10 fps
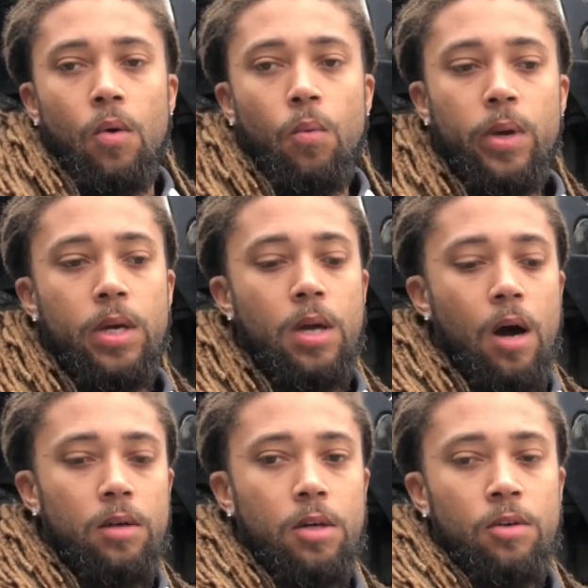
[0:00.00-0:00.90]
We
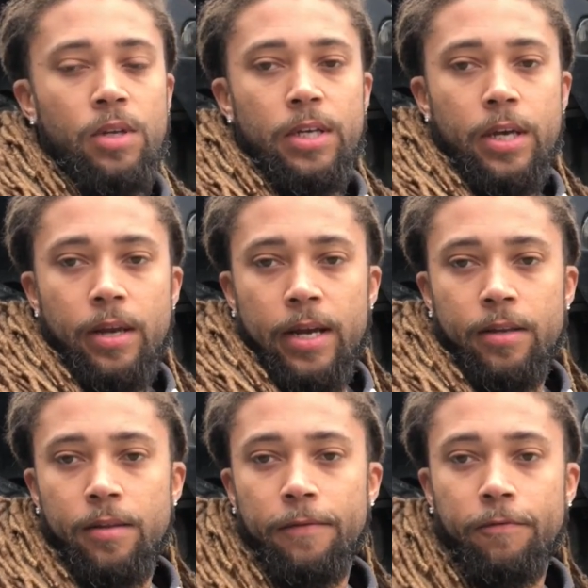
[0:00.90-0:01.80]
also
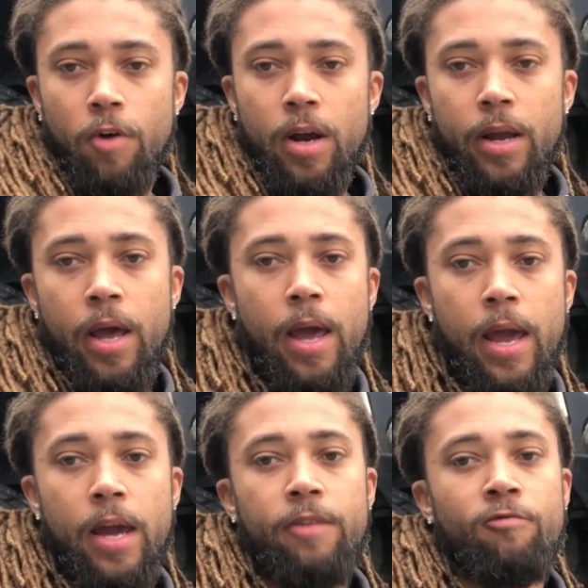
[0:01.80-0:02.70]
disconnected the front
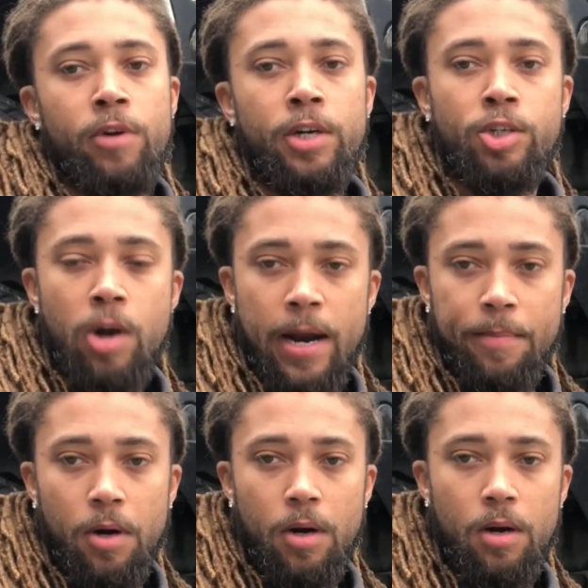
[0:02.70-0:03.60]
and rear track
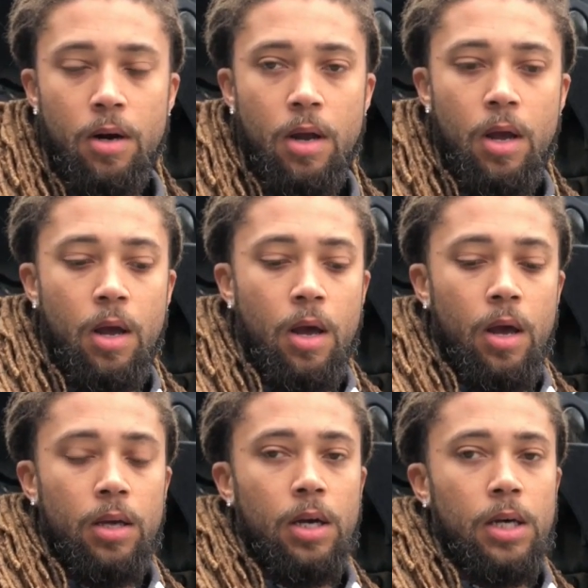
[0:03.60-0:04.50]
bar.
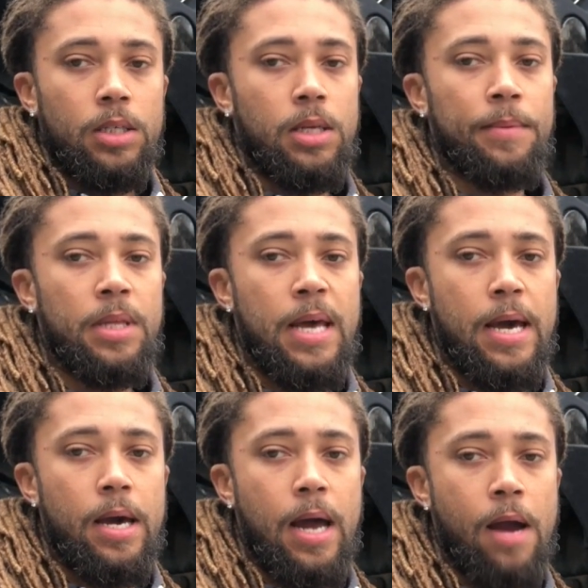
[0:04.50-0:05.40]
Something
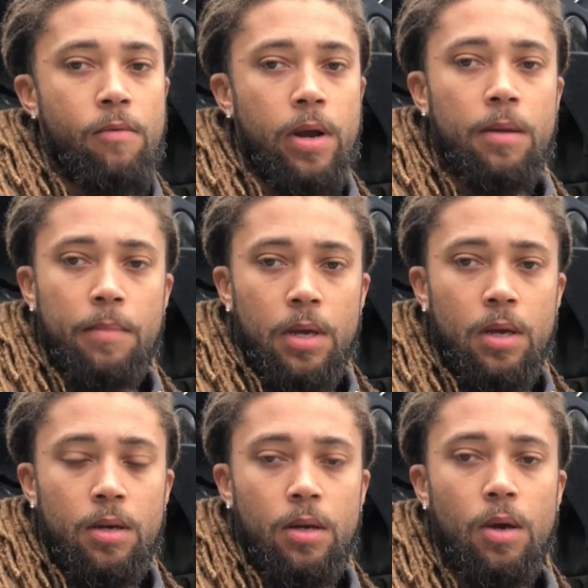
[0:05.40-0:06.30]
that I
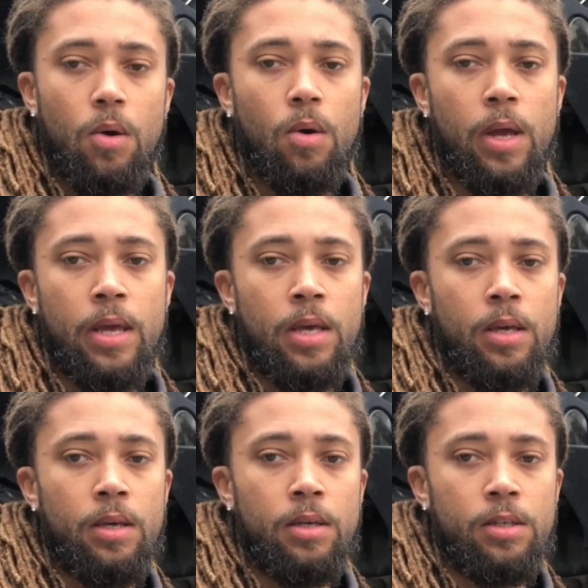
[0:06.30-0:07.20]
recommend
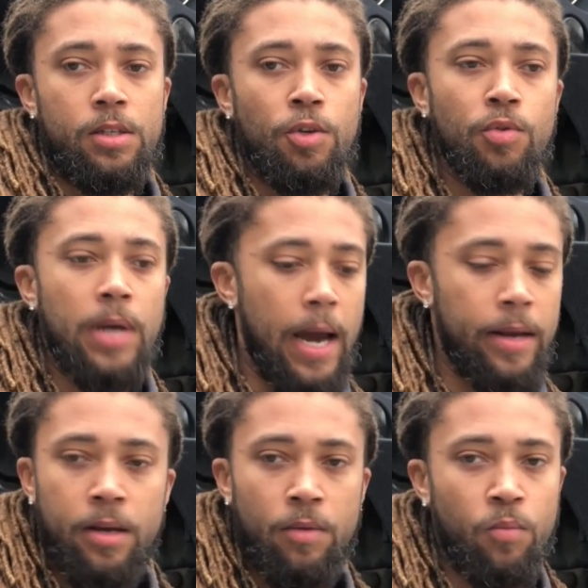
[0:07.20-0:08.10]
is you
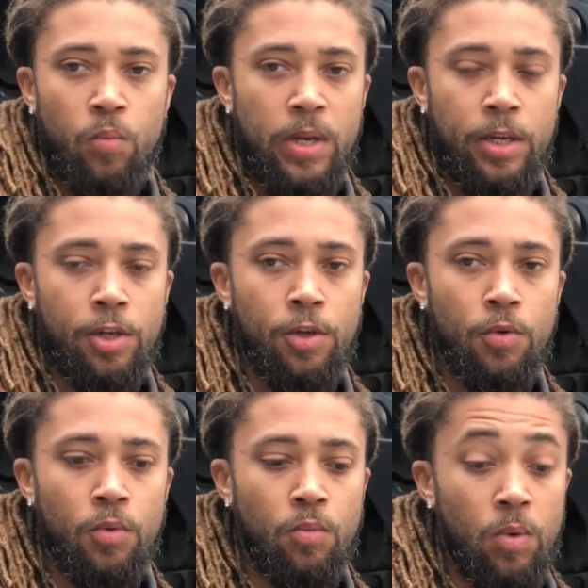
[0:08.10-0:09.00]
tighten it
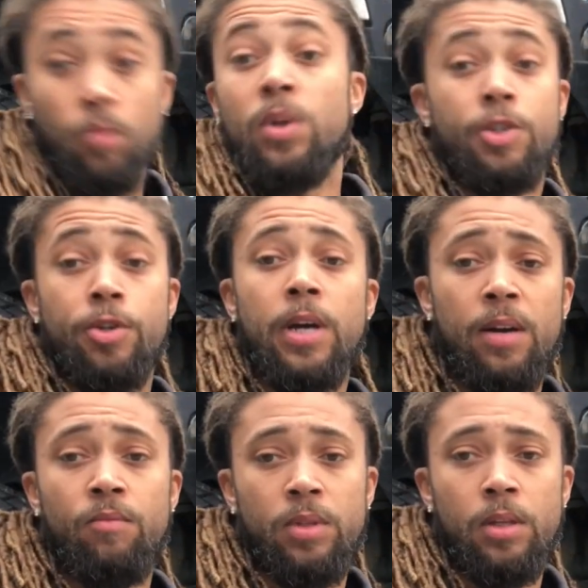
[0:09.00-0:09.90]
once you're
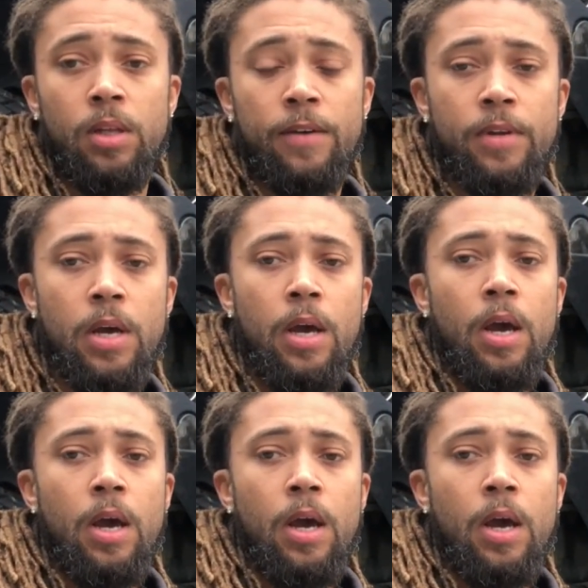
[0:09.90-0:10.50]
done with the lift.